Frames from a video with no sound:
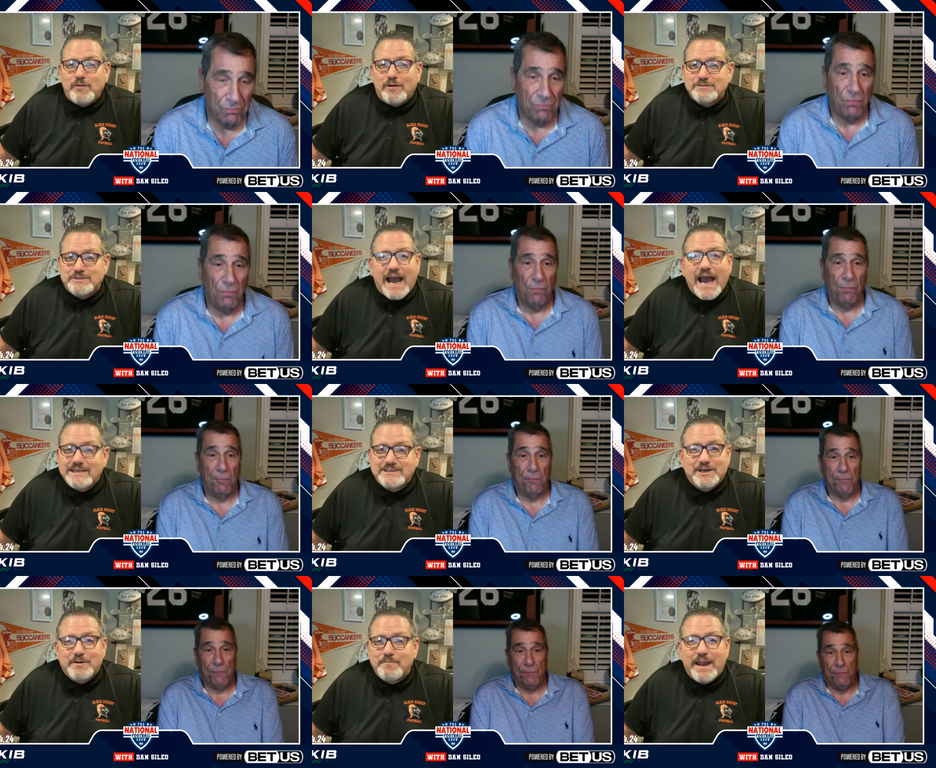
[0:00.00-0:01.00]
Speaker 1: those guys
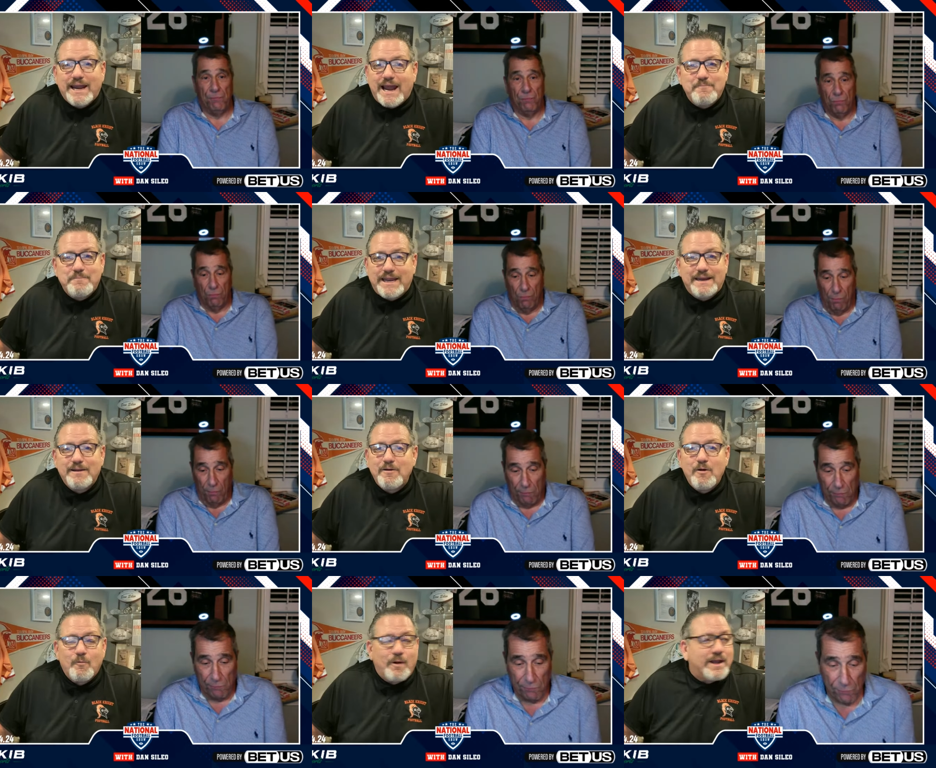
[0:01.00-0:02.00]
there, man. I mean,
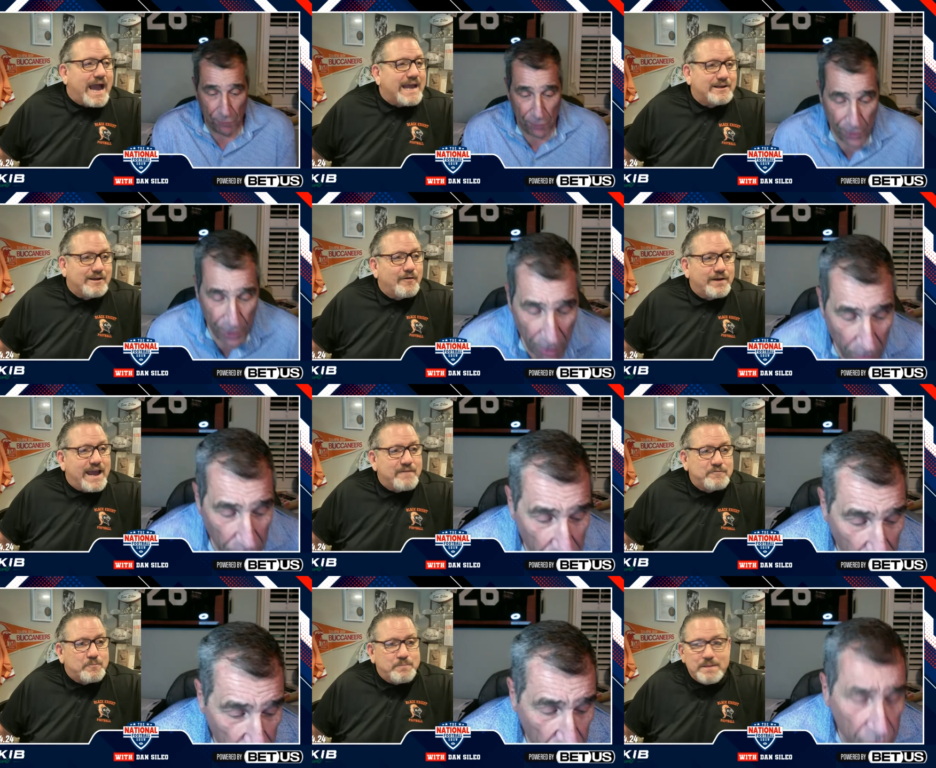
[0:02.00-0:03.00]
one guy going after
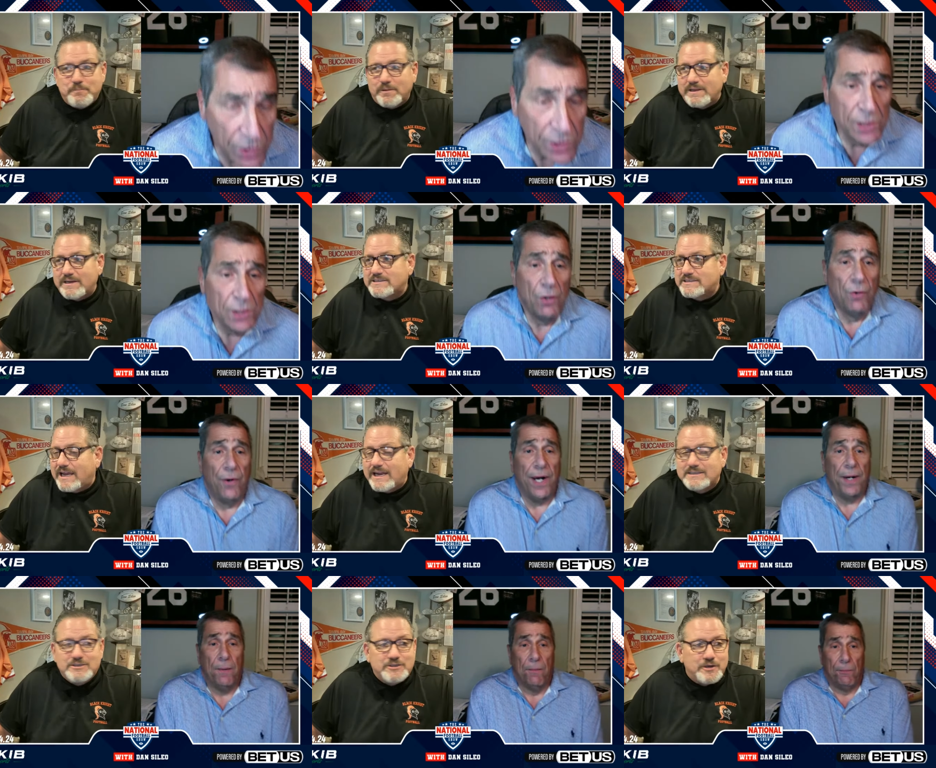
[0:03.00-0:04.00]
people in the
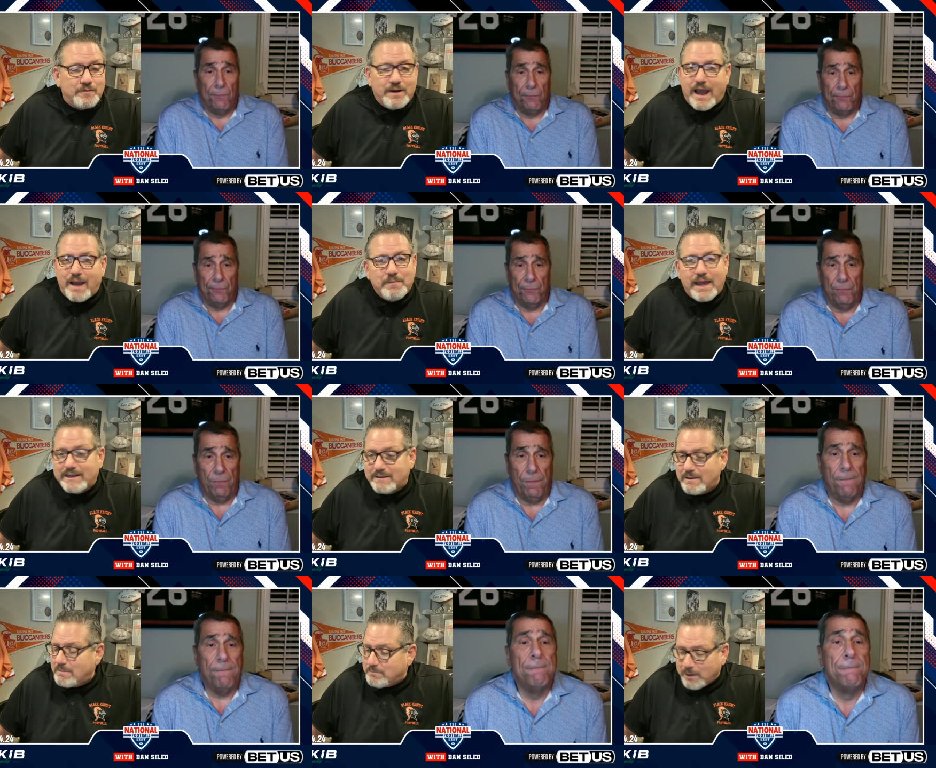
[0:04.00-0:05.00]
stands right. too. And I'm like,
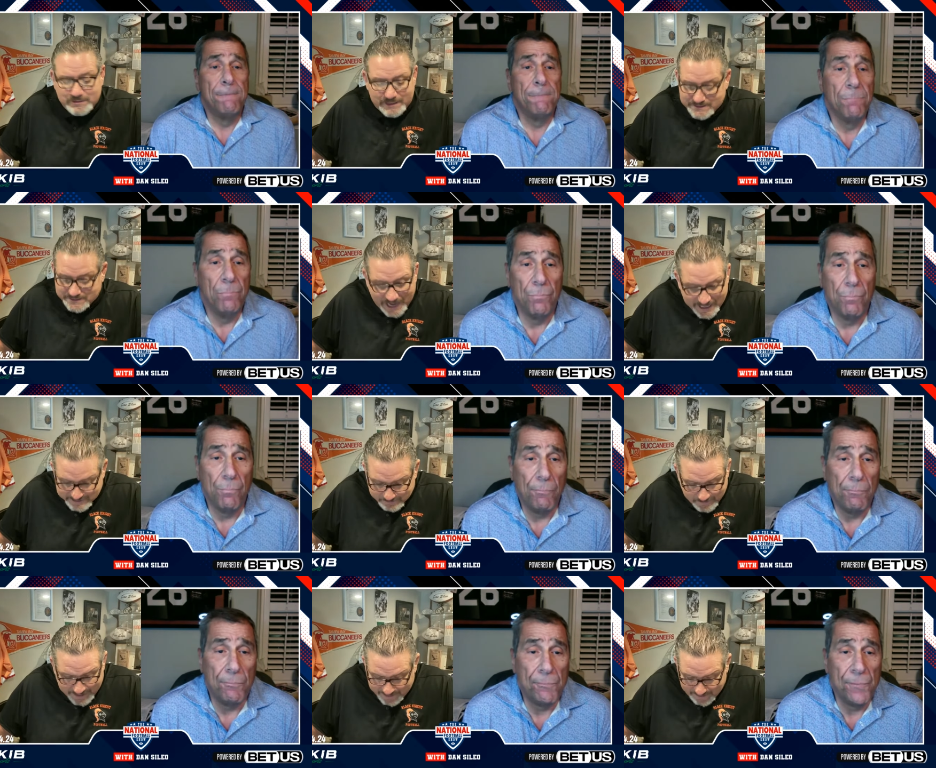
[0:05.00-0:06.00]
both these guys,
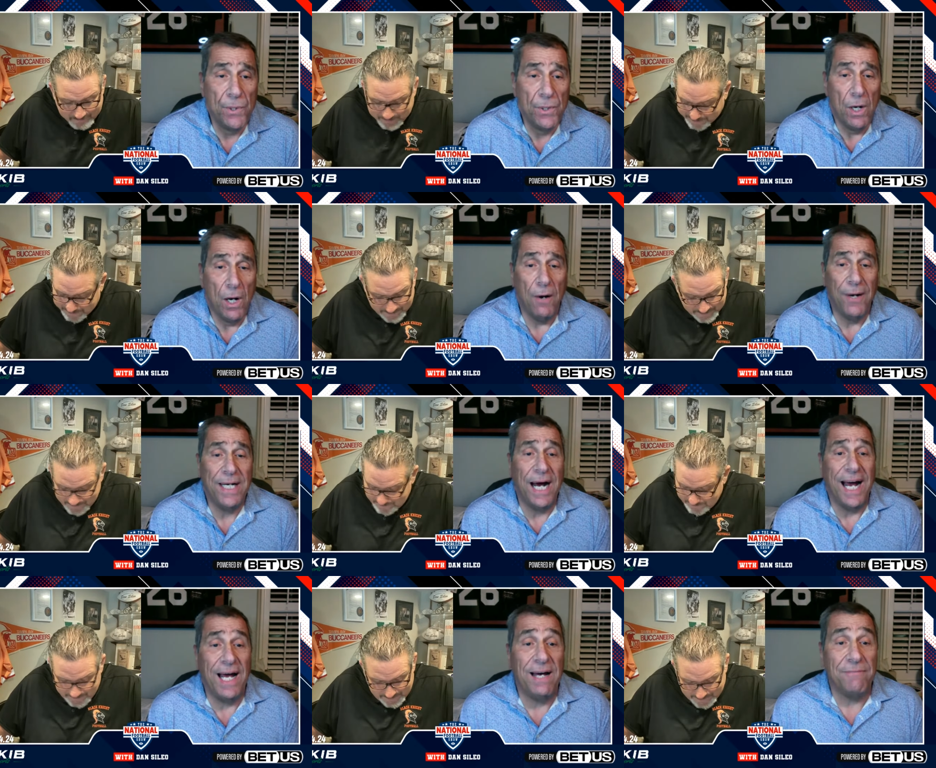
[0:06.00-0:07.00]
man.
Speaker 2: I mean, I,
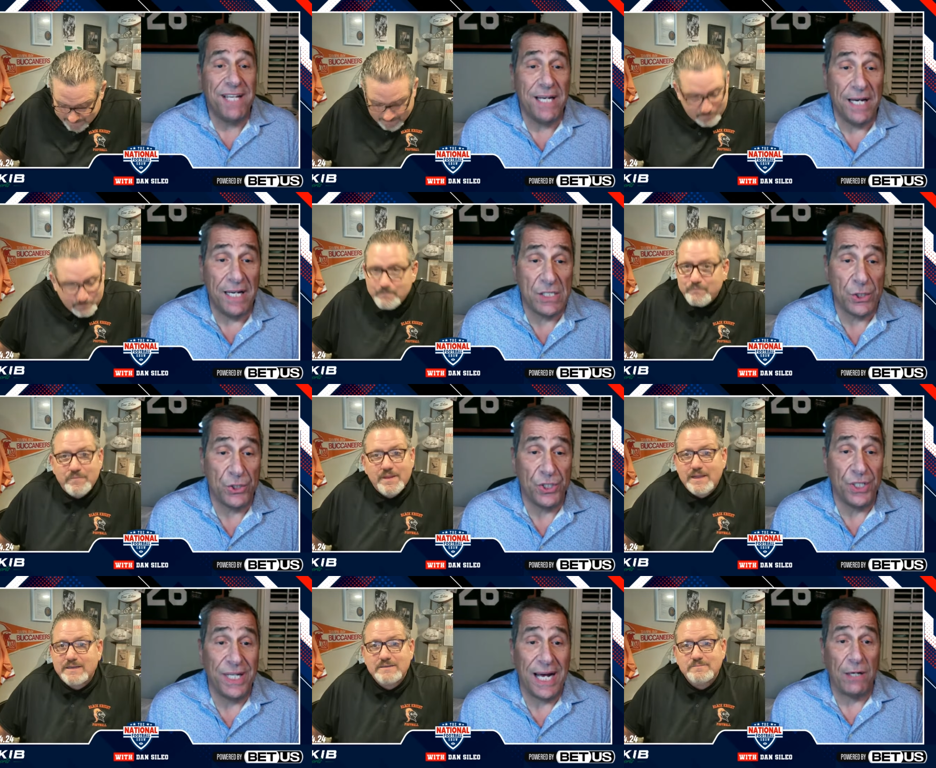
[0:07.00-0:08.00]
I have the answer to
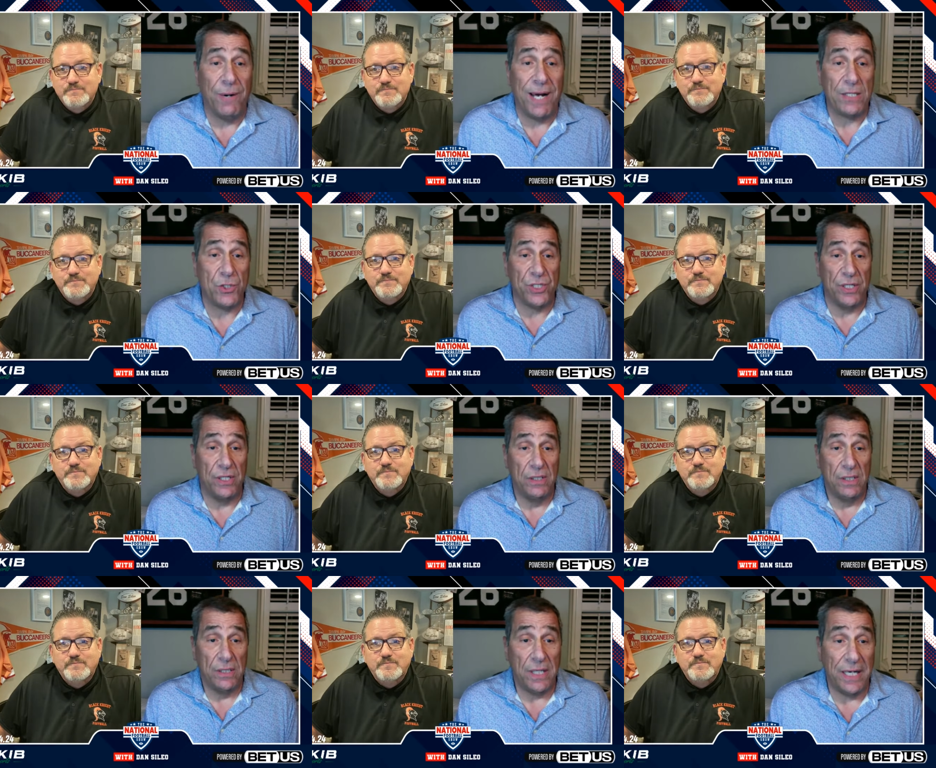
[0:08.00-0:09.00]
that question.
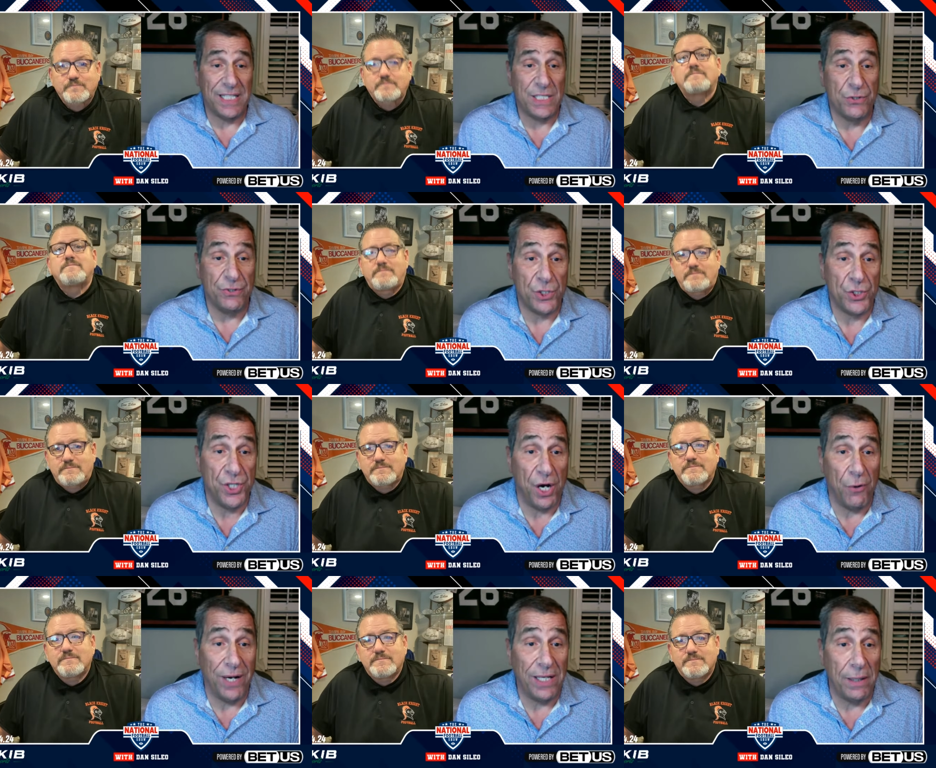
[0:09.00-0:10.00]
The answer is
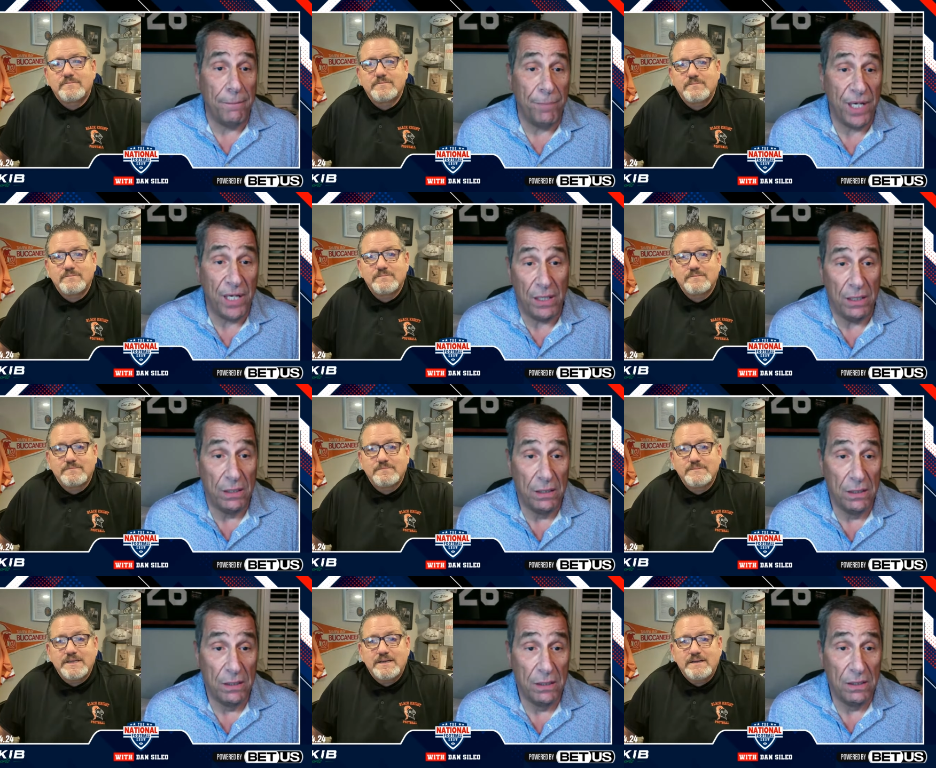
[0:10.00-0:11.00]
Joel Embiid.
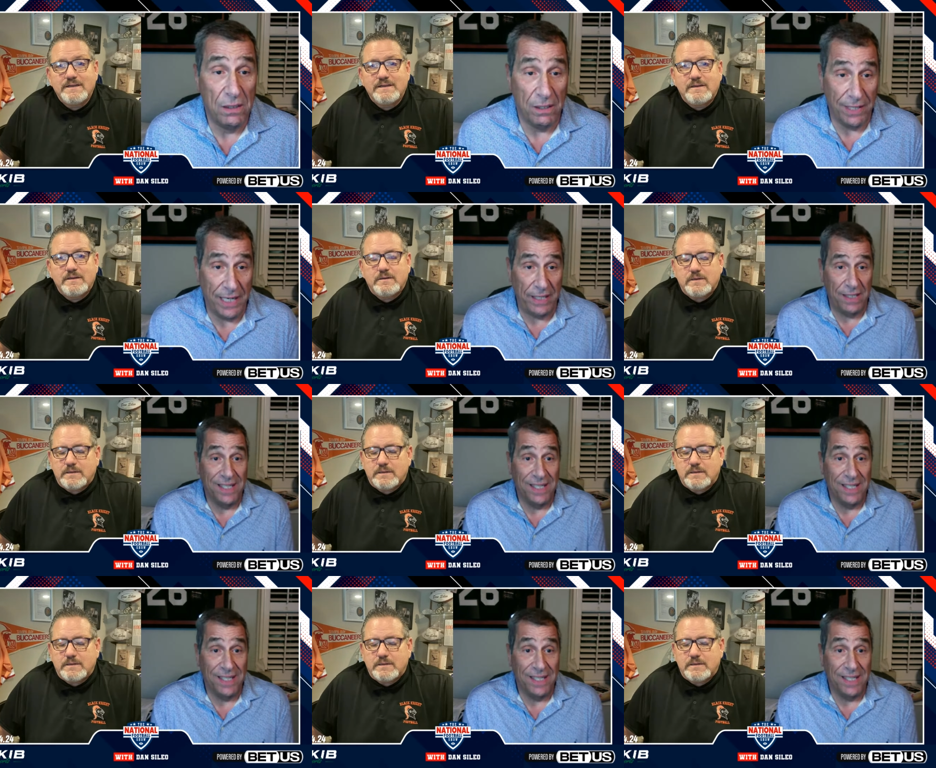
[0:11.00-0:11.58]
All right.